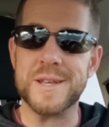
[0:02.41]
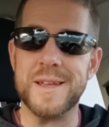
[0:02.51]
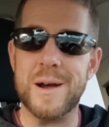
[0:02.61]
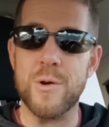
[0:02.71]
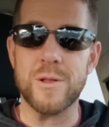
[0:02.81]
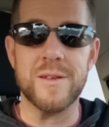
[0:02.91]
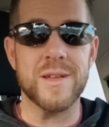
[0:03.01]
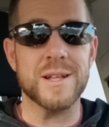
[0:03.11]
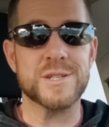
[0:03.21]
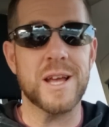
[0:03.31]
again we are
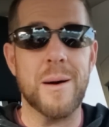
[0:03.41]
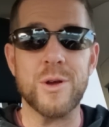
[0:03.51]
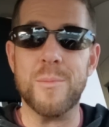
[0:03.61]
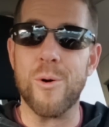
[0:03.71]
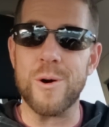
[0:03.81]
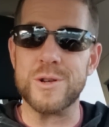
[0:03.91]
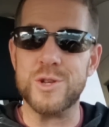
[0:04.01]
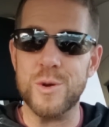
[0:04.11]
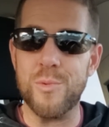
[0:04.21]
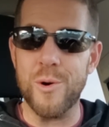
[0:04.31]
living in Sodom and Gomorrah
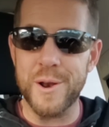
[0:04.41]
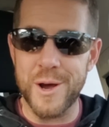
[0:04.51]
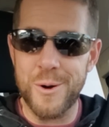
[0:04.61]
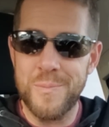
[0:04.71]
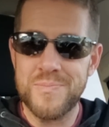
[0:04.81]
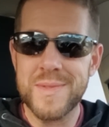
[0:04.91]
2.0.